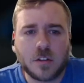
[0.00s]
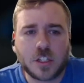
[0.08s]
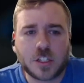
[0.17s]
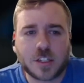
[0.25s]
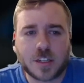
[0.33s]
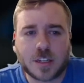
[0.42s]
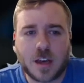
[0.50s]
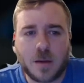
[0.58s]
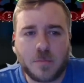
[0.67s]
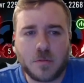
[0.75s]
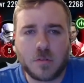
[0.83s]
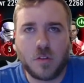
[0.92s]
just a
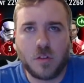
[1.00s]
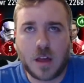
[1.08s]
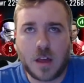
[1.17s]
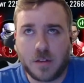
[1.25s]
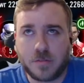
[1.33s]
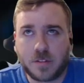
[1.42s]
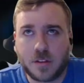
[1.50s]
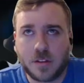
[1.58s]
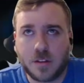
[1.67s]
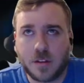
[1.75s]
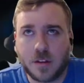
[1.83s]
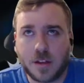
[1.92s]
couple left.
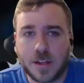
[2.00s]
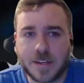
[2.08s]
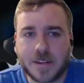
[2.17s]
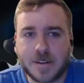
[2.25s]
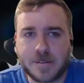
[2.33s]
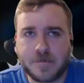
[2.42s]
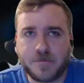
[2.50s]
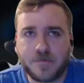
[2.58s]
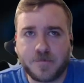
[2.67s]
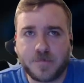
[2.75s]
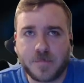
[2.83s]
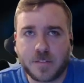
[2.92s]

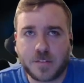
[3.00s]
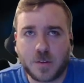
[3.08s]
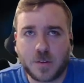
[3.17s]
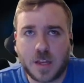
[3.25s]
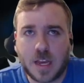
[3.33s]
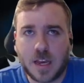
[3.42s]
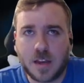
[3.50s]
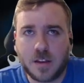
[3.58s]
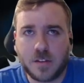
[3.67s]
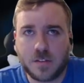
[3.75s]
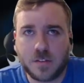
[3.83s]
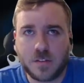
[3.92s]
So they
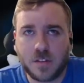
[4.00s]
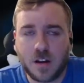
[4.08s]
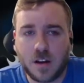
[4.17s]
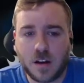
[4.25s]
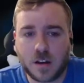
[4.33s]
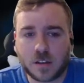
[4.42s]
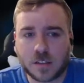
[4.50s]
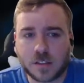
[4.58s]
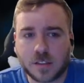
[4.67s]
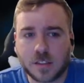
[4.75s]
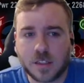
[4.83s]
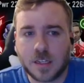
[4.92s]
had
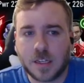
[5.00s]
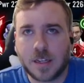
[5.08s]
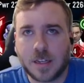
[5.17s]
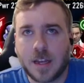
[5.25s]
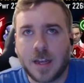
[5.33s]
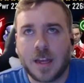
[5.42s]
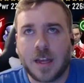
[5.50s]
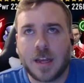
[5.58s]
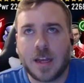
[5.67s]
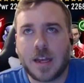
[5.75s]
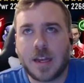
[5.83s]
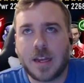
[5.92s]
Hux.
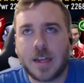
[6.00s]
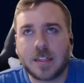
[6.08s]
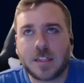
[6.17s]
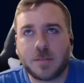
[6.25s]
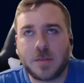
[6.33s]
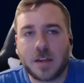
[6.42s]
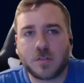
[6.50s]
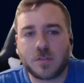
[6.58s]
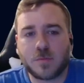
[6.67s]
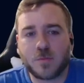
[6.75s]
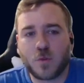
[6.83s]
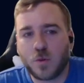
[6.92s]
And to me, I was
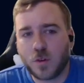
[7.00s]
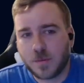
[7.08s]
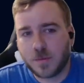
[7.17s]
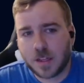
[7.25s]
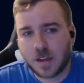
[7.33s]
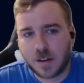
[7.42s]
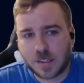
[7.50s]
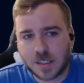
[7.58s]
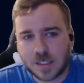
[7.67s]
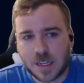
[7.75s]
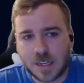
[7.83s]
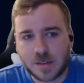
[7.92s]
more worried about the Hux
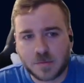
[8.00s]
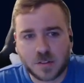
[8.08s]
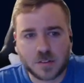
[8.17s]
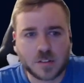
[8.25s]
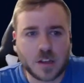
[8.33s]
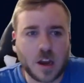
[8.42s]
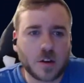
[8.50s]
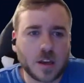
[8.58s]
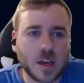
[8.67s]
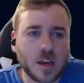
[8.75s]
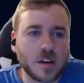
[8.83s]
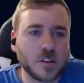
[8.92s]
team. So I was like, okay,
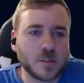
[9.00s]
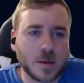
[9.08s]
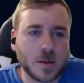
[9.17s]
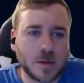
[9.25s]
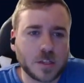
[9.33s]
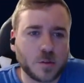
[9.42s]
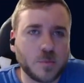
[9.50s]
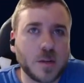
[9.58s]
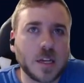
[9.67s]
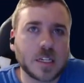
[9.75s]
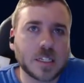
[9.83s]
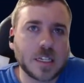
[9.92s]
I'll use my best
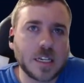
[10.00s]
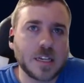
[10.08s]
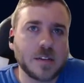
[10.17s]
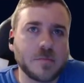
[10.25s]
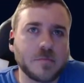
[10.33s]
remaining team.